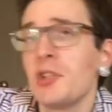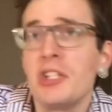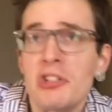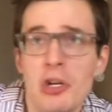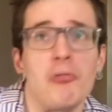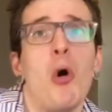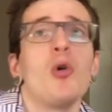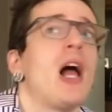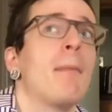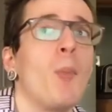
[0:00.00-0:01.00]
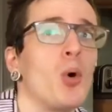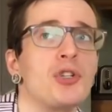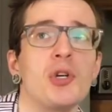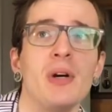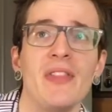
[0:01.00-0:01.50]
just a whole lot more
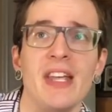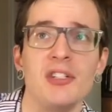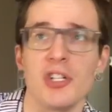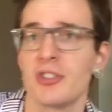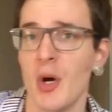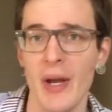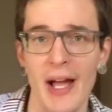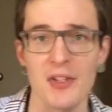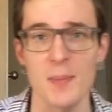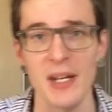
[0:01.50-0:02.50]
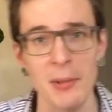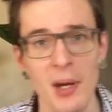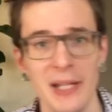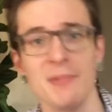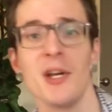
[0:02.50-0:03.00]
to it than just going out and spending
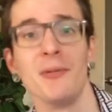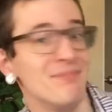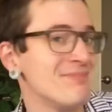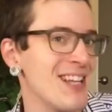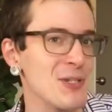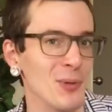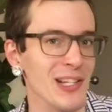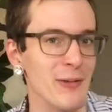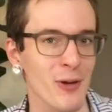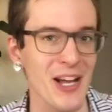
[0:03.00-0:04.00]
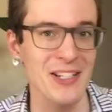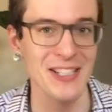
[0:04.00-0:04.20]
money. So that's a relief, right?